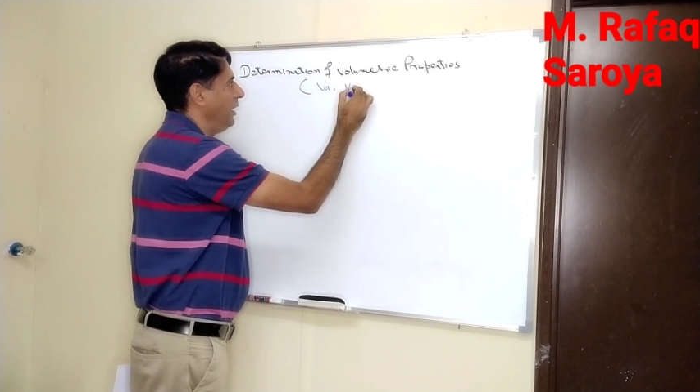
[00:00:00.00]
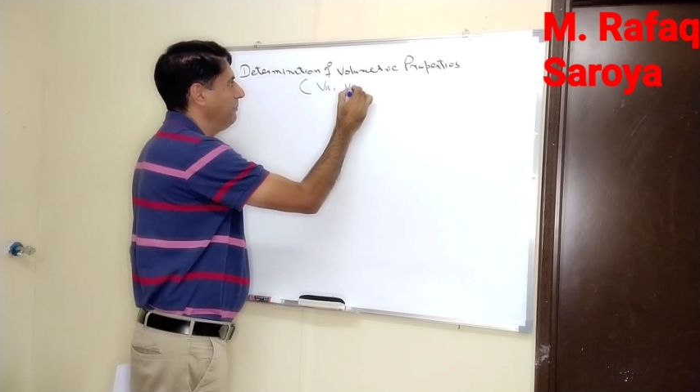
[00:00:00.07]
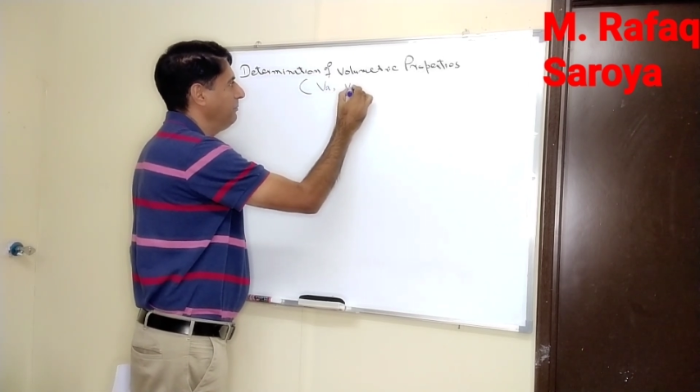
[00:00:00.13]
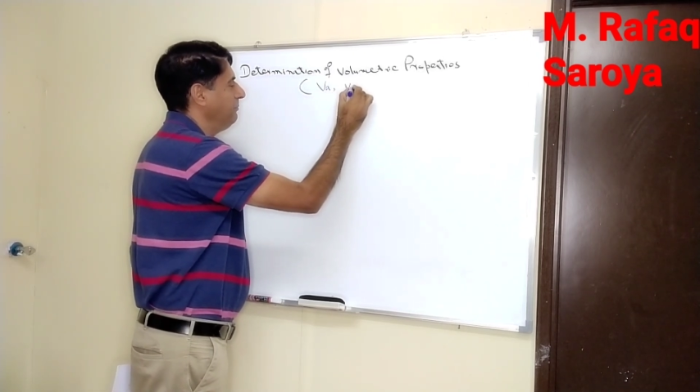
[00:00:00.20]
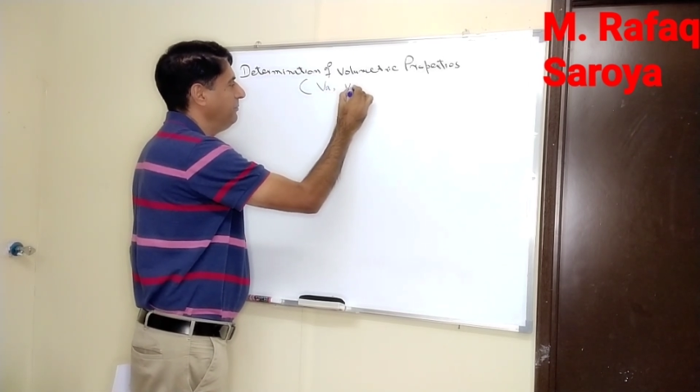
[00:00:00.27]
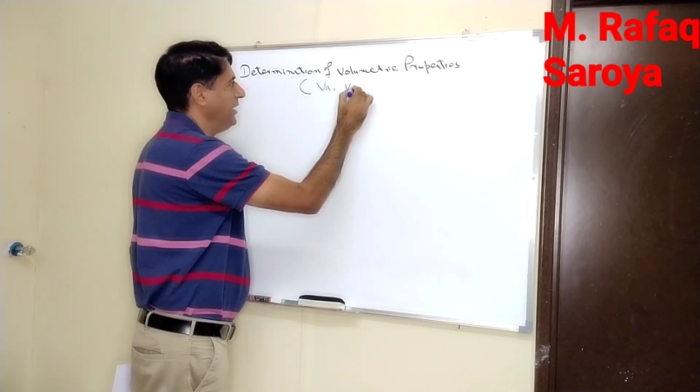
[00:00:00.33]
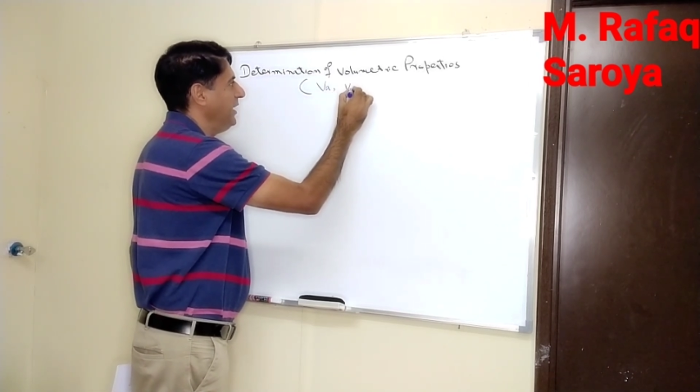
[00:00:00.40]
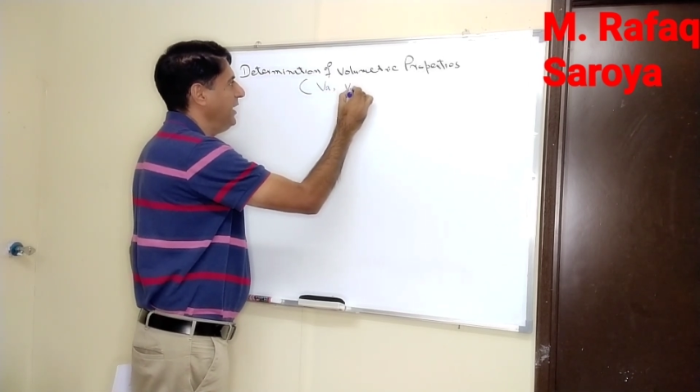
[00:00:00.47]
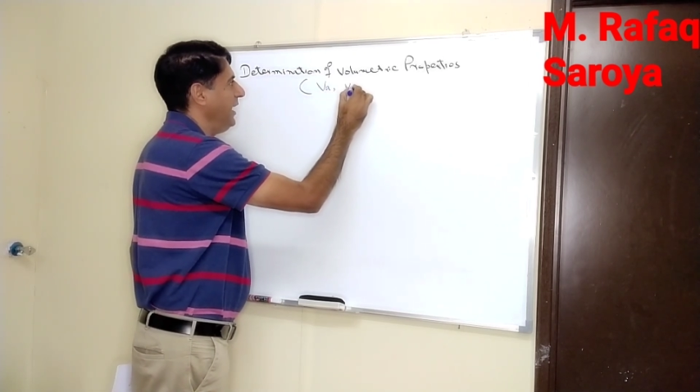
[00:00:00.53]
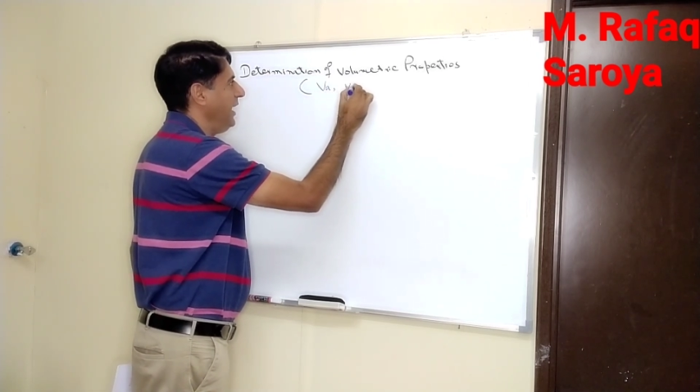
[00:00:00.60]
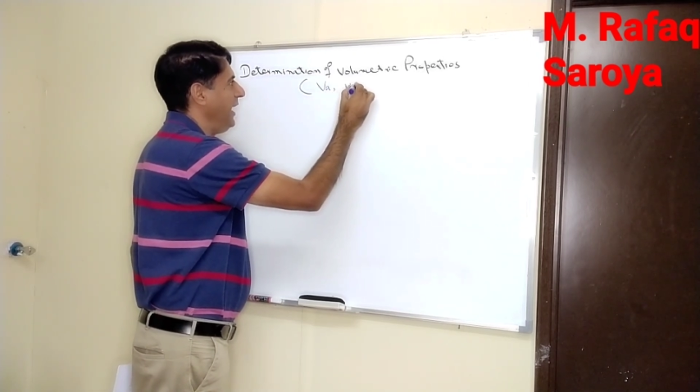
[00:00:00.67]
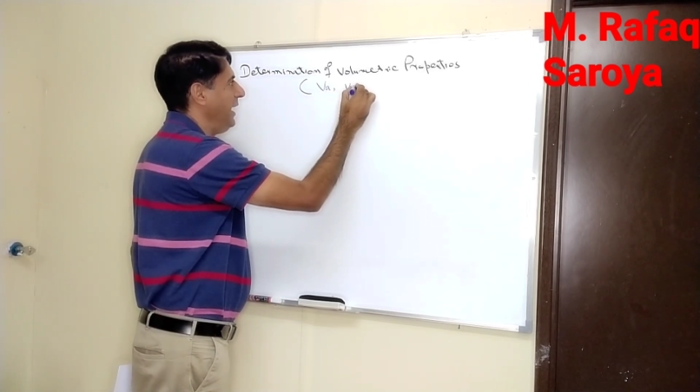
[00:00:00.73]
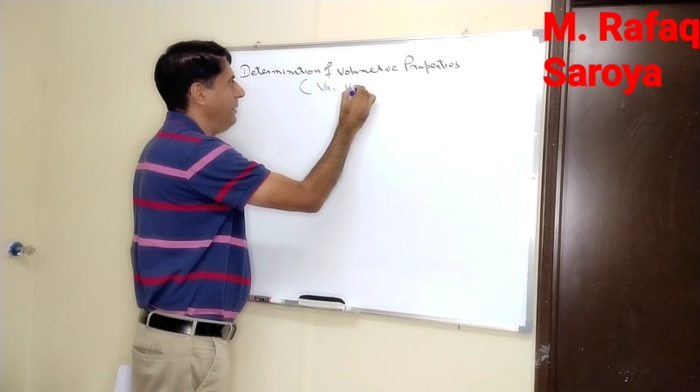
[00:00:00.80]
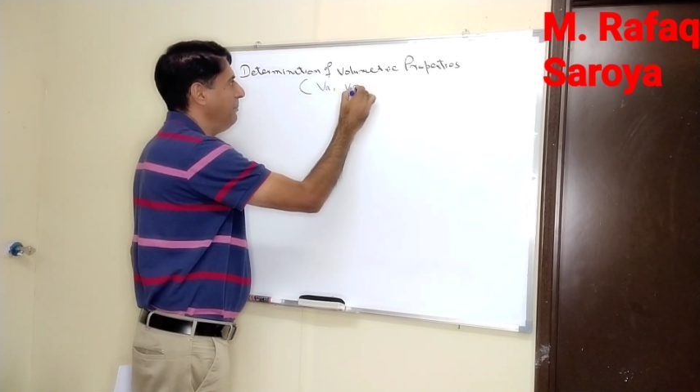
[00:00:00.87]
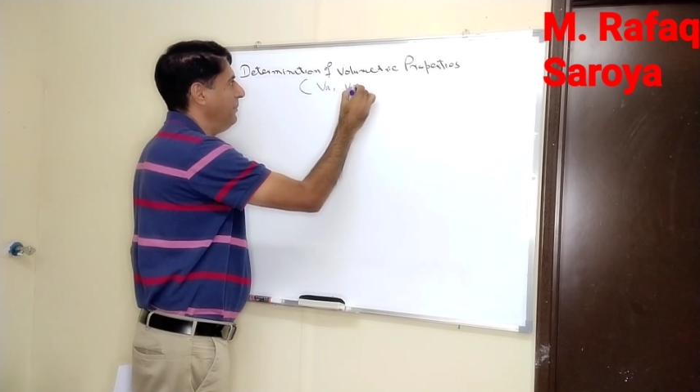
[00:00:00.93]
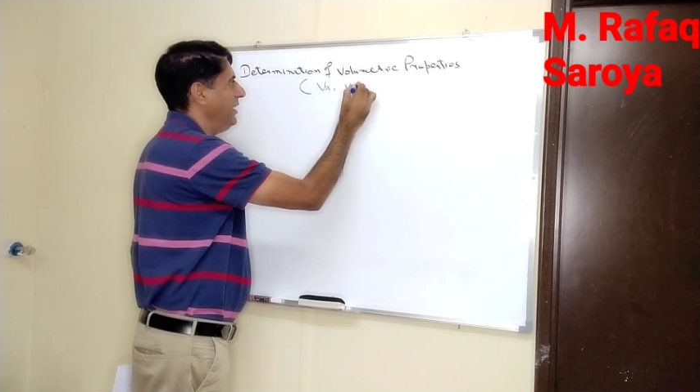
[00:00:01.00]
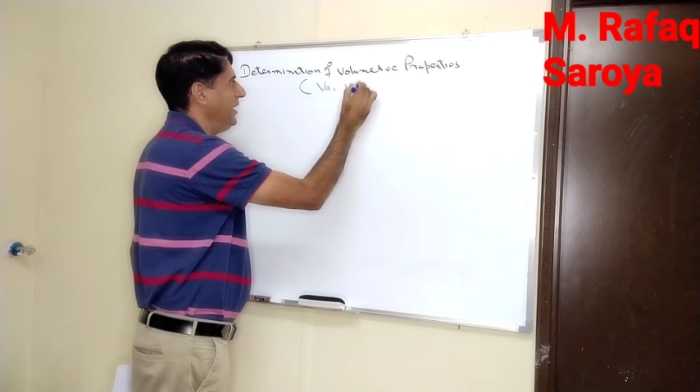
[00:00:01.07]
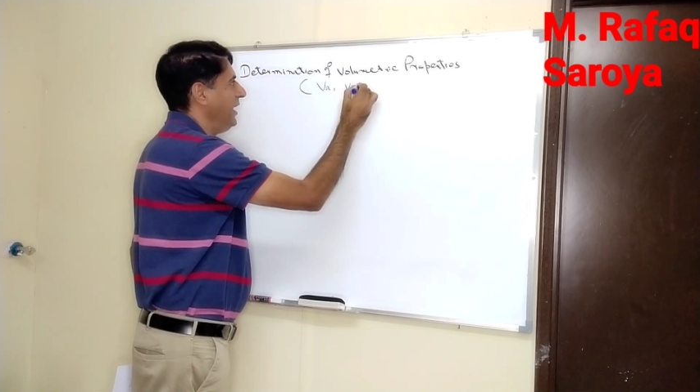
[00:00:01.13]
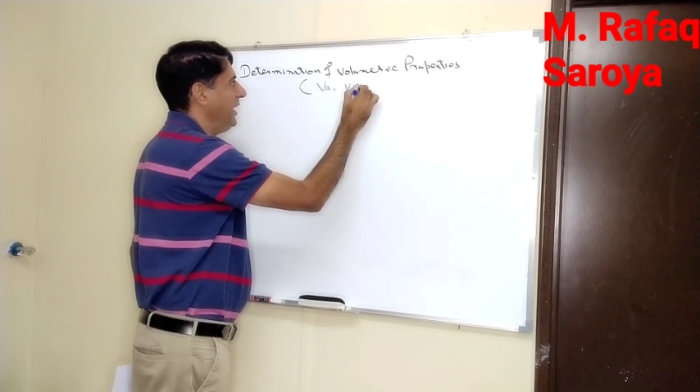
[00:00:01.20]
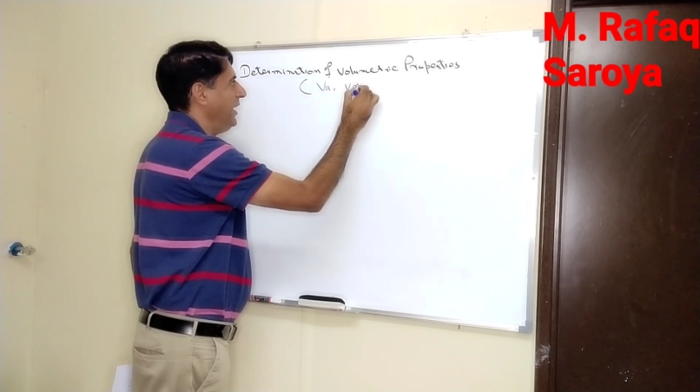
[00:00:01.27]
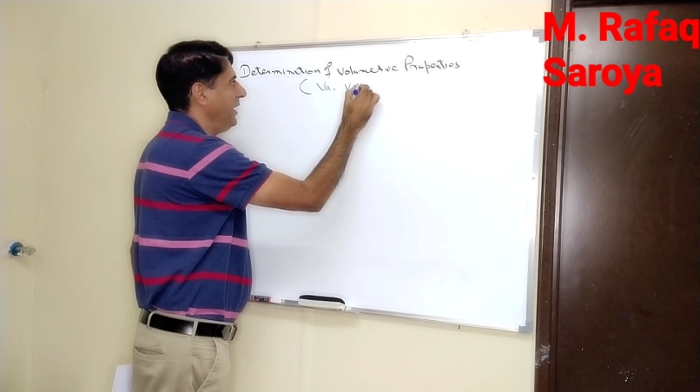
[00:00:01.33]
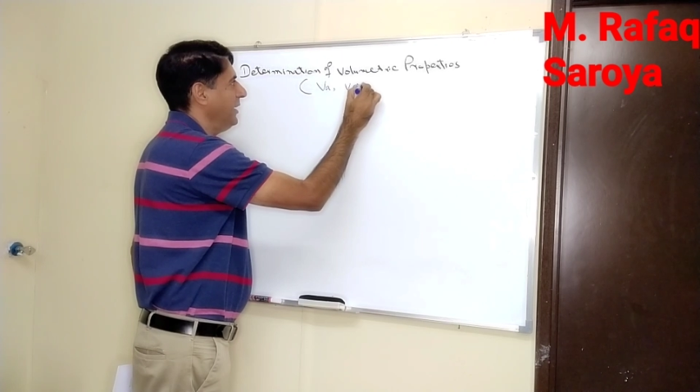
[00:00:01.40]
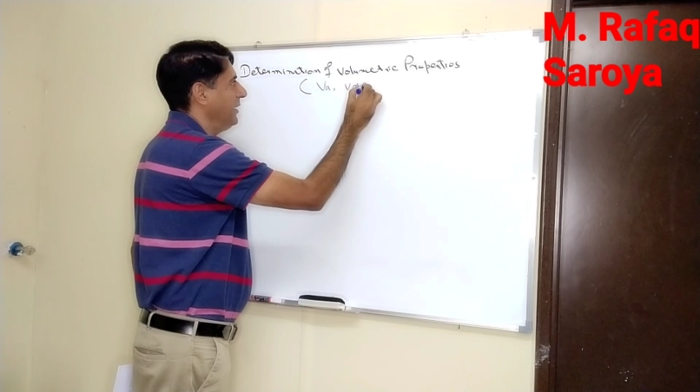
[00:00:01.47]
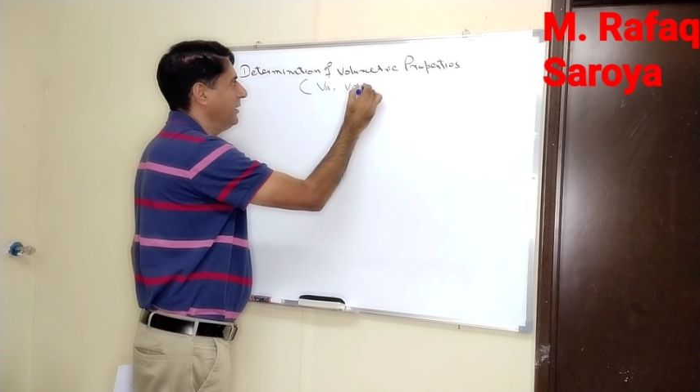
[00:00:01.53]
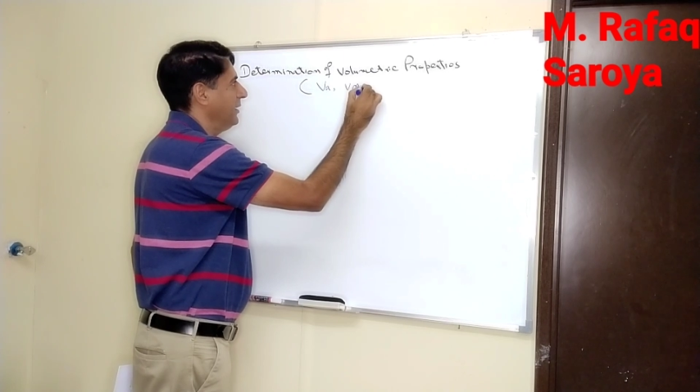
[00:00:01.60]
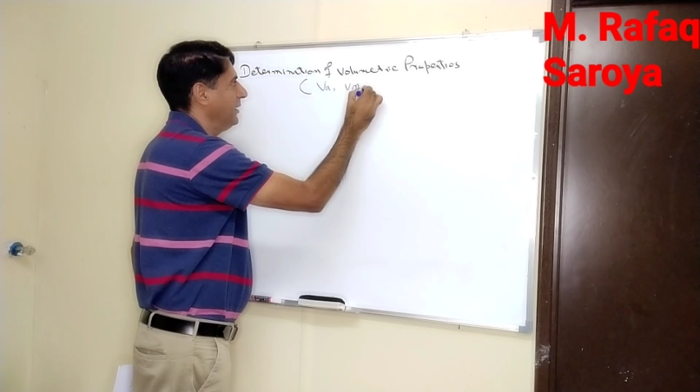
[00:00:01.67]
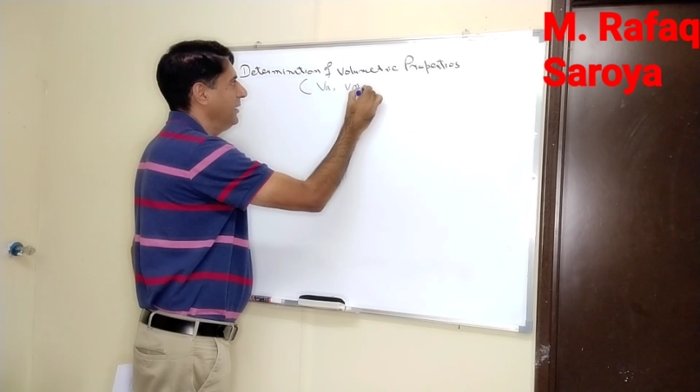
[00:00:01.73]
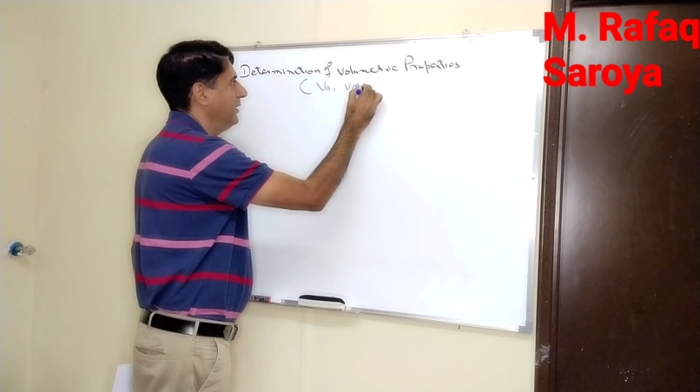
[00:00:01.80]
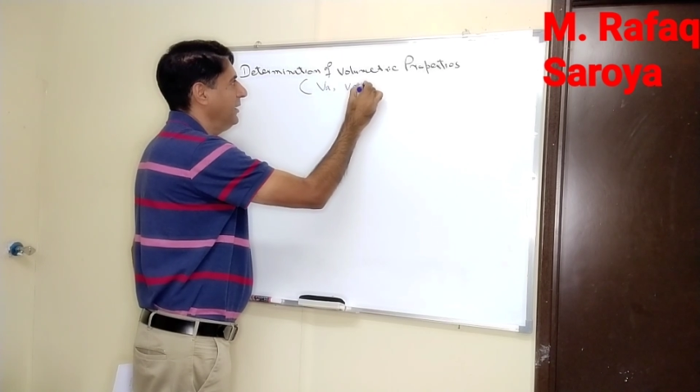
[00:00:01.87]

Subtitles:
of VMA,